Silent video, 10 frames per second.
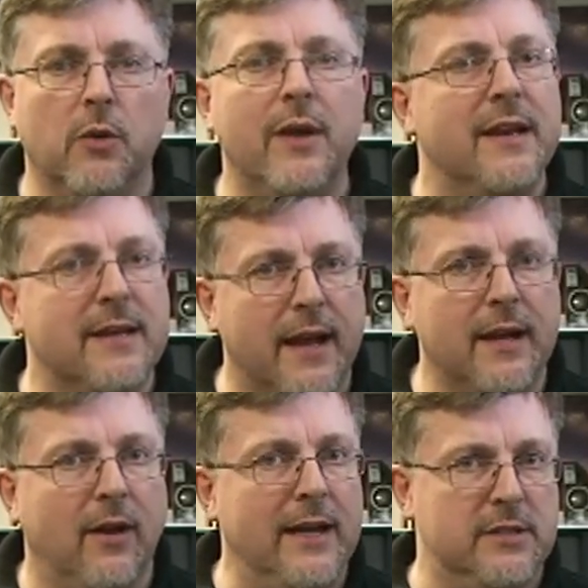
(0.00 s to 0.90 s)
Do it in
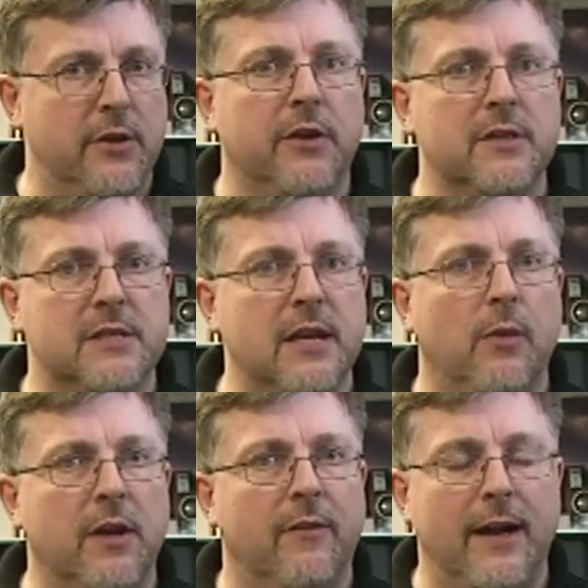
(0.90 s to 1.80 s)
daylight so you can see
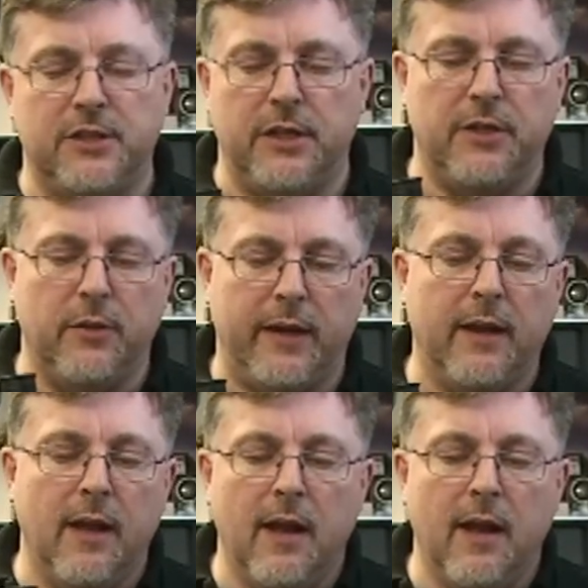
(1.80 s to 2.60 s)
what you're actually doing.